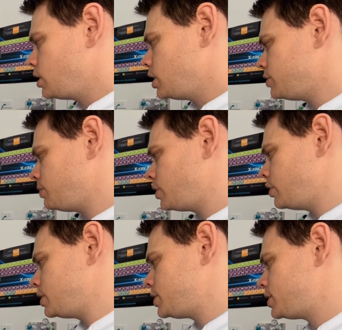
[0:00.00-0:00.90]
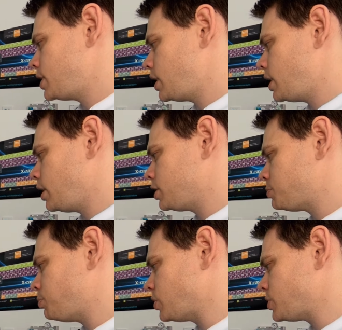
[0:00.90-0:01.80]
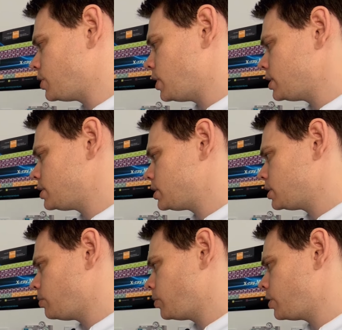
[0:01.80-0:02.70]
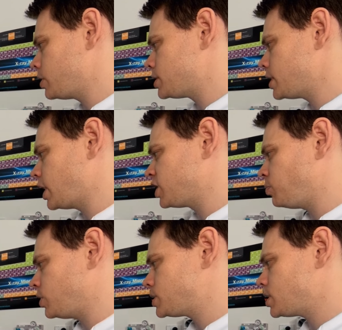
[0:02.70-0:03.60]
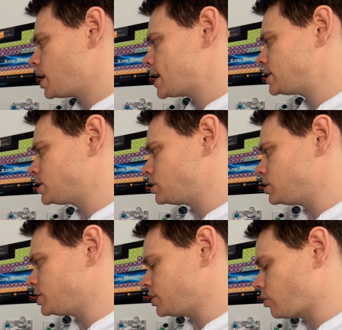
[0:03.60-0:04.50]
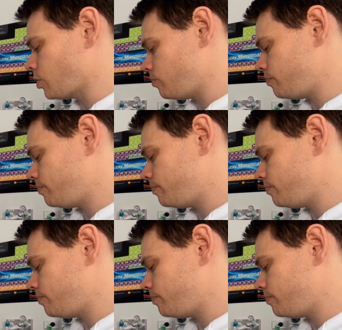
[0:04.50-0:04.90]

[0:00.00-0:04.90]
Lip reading: is we're going to set our spot size. And we're going to set our spot size to 0.